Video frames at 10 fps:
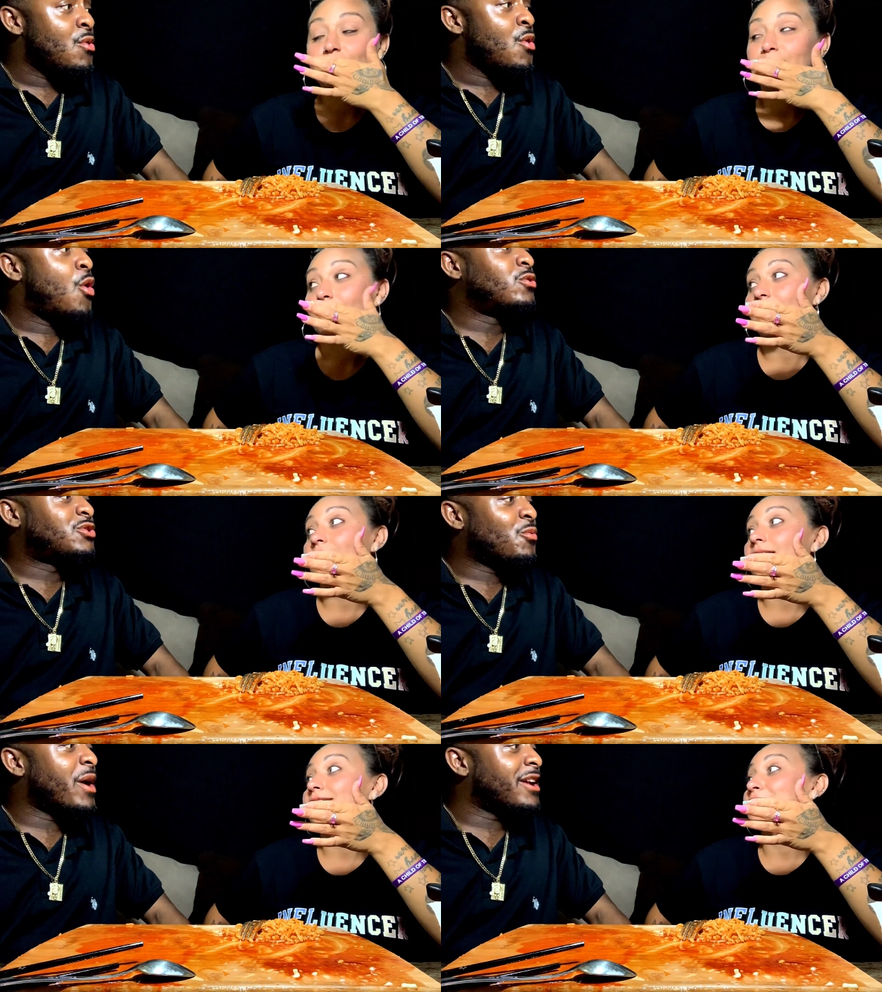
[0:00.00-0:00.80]
Speaker 1: Who's the
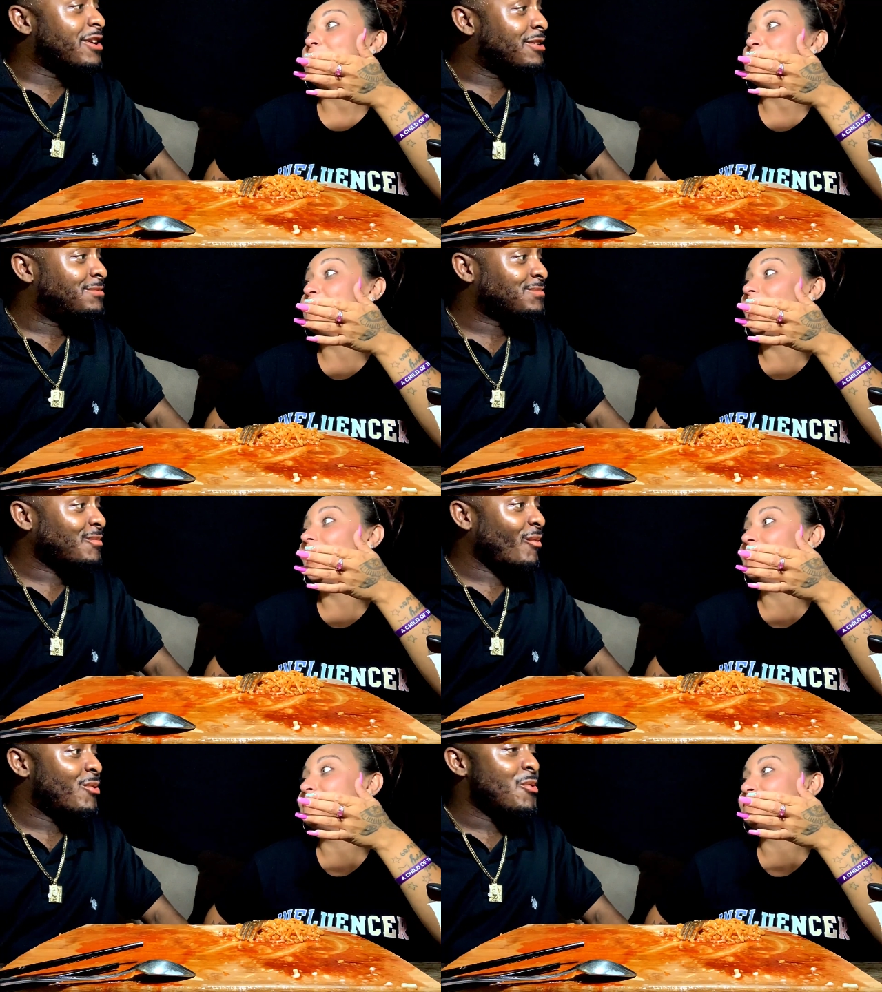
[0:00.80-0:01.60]
winner? You
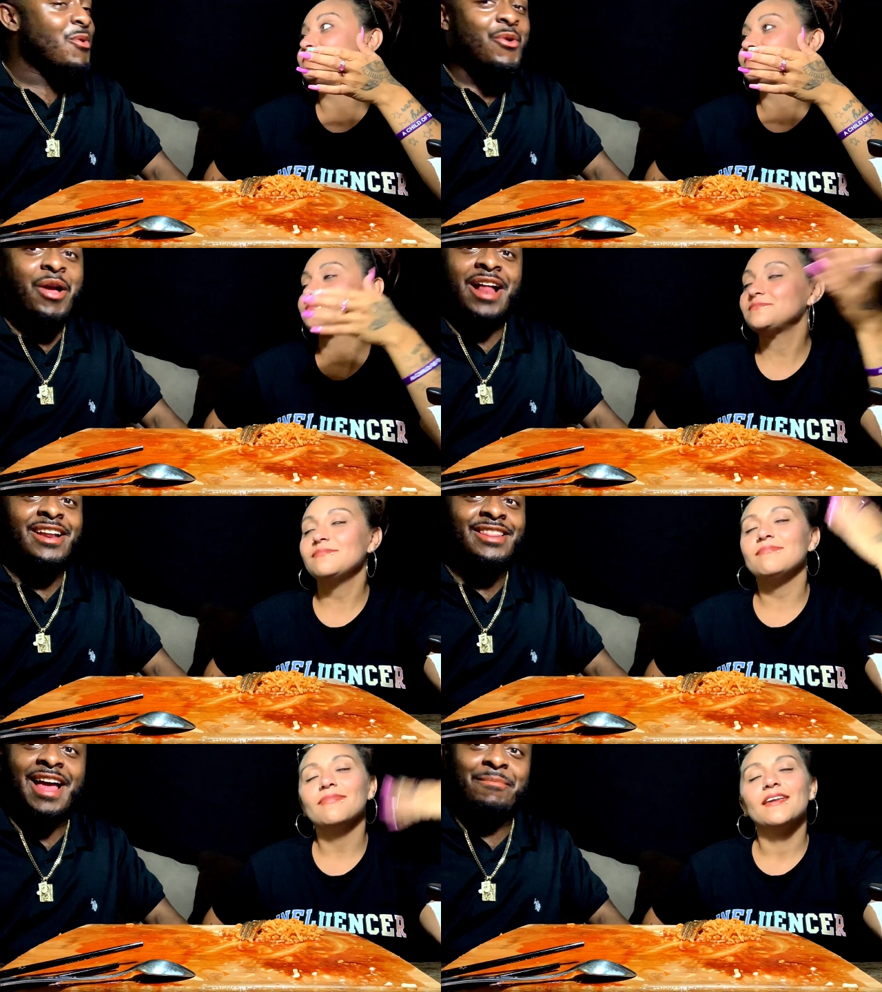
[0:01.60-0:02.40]
lied. I didn't lie